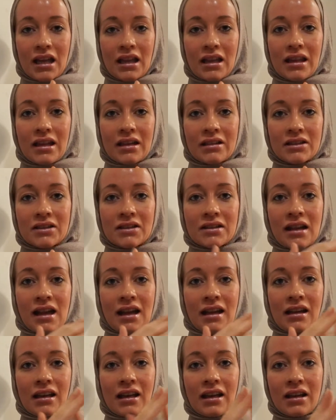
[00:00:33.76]
there is
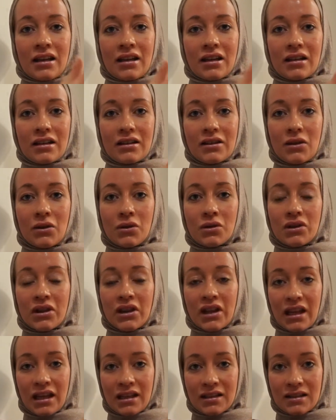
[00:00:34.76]
like two
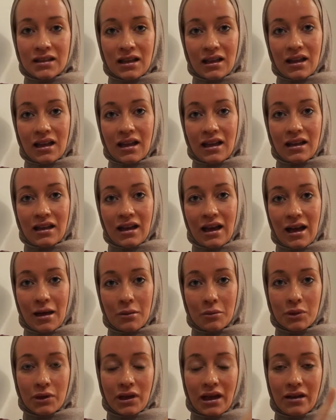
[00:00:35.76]
things that can
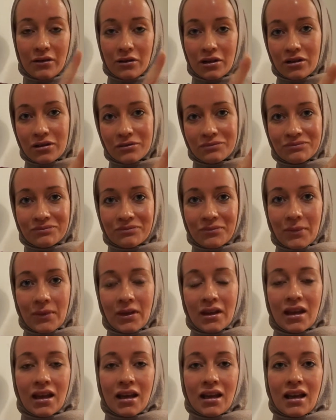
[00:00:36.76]
happen, or
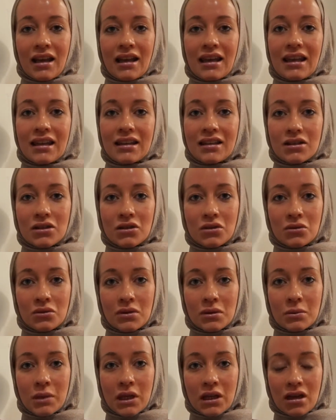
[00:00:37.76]
either you
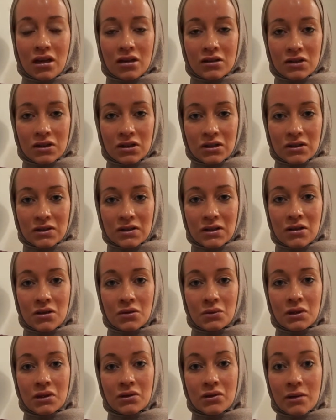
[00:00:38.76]
will be conscious and you
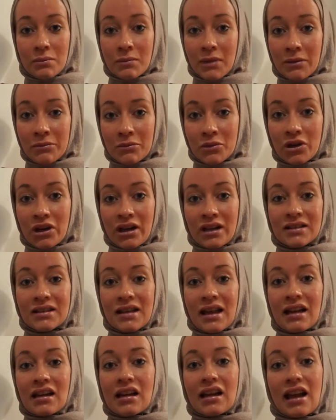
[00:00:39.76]
will remember
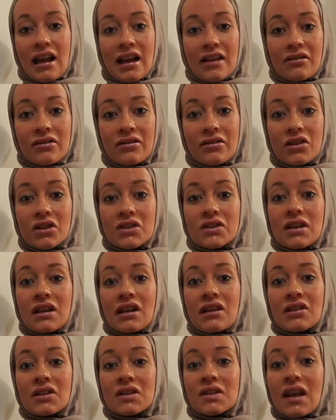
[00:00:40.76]
exactly every
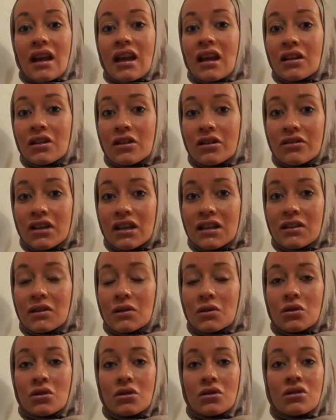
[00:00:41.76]
single second of it,
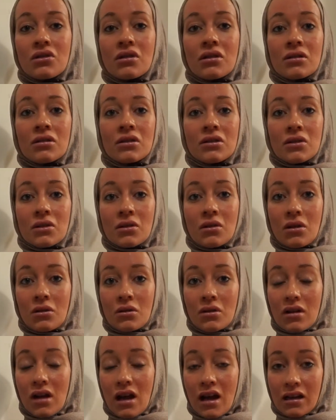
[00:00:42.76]
or you're going to
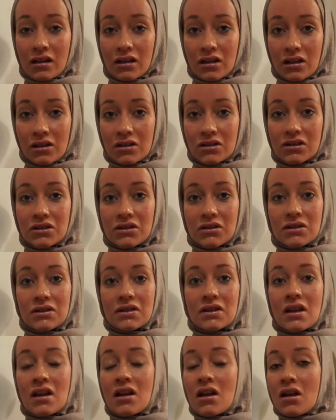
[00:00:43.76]
go unconscious,
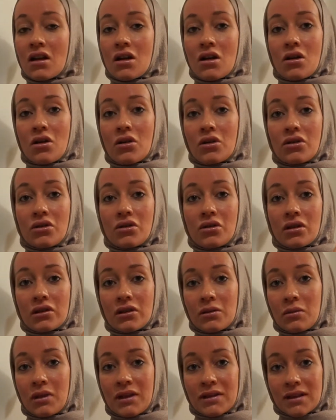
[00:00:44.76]
or you're going
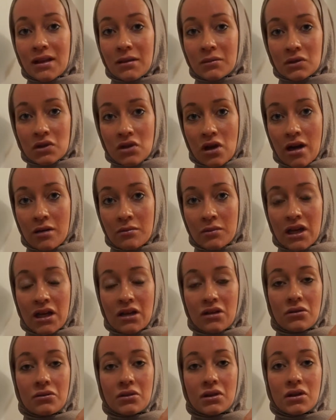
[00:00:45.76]
to be in some trauma and
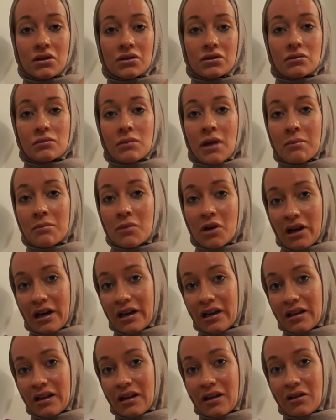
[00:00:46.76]
you will not remember
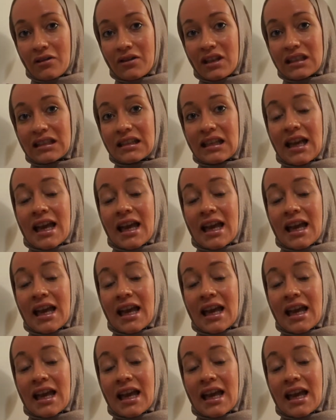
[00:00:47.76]
anything of it.